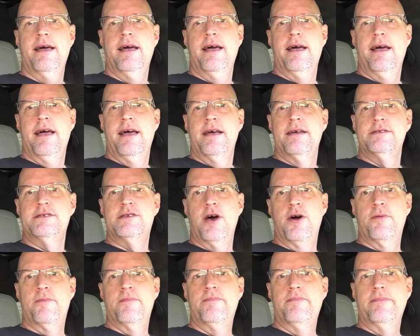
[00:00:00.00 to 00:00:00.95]
So
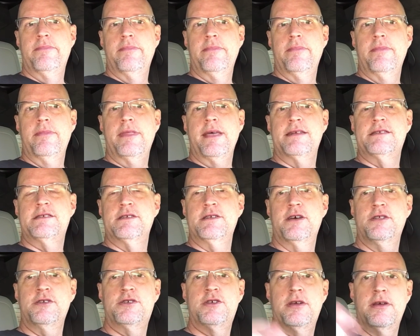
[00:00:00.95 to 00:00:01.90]
that's another
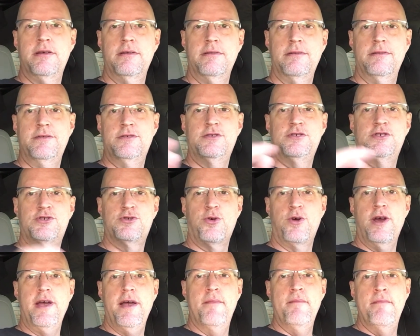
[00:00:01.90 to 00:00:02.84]
story
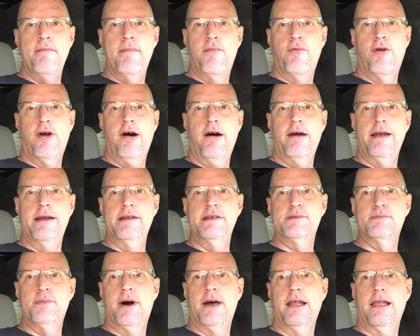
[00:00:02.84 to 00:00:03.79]
of Ron and his
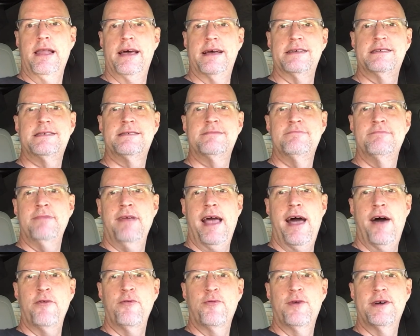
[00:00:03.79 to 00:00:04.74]
Model S out
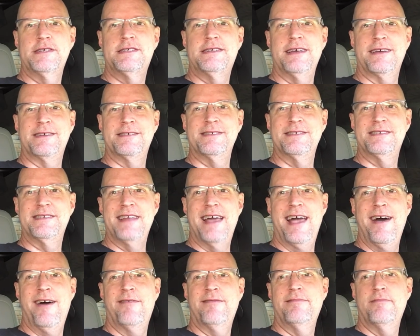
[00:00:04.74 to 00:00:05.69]
in West Texas
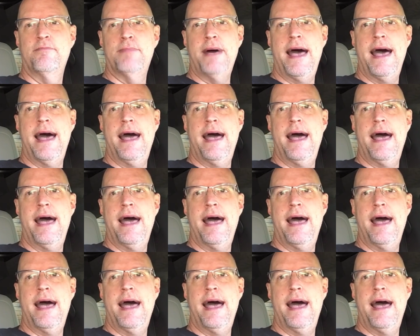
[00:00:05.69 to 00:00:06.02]
now. Bye.